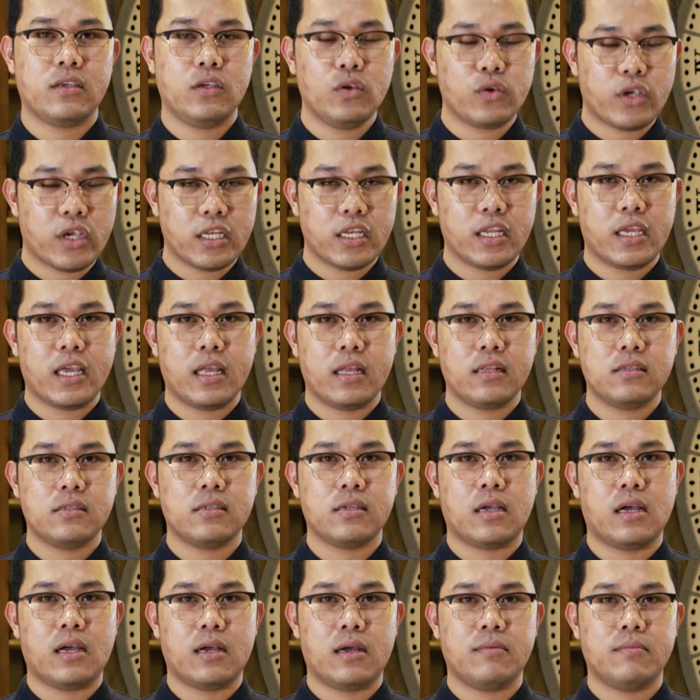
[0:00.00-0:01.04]
can get
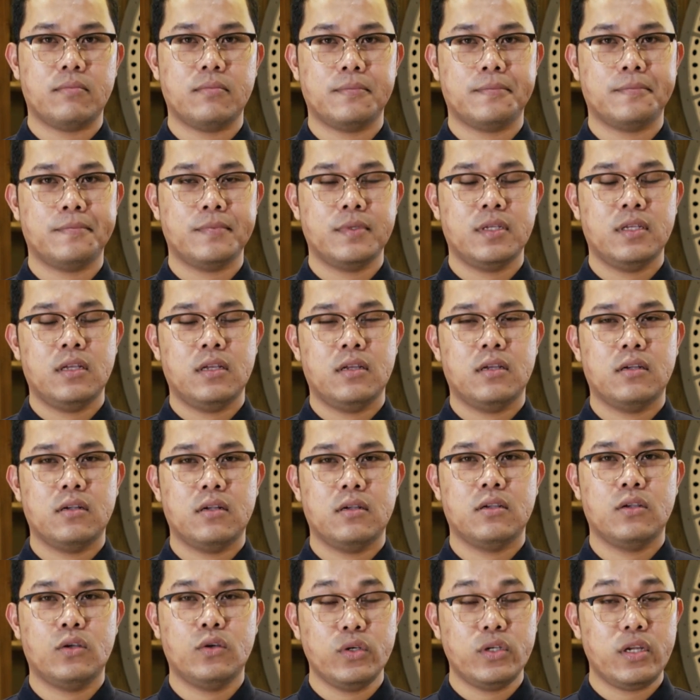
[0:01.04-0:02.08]

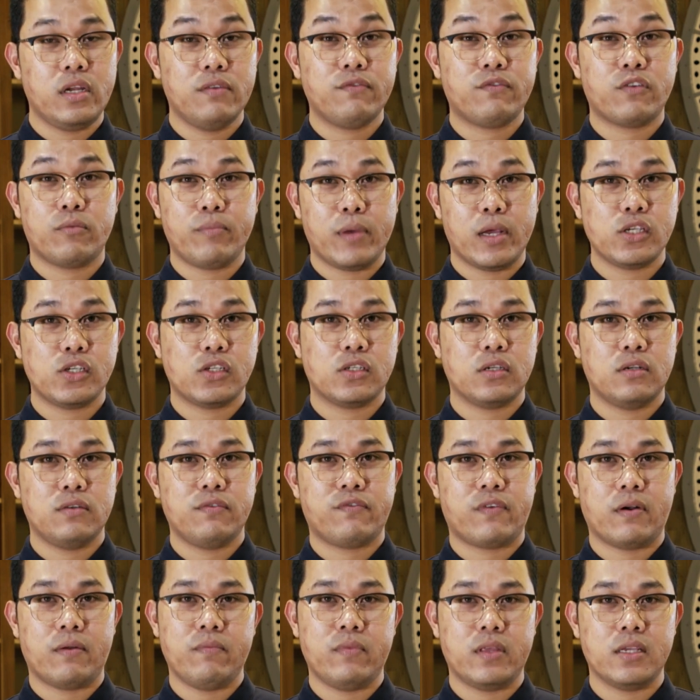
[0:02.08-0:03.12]
good information
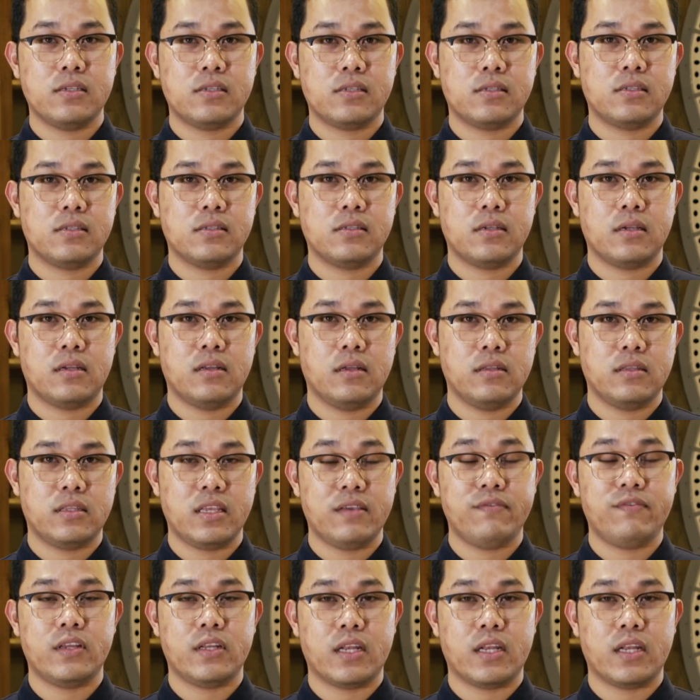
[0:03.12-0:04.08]
from this TV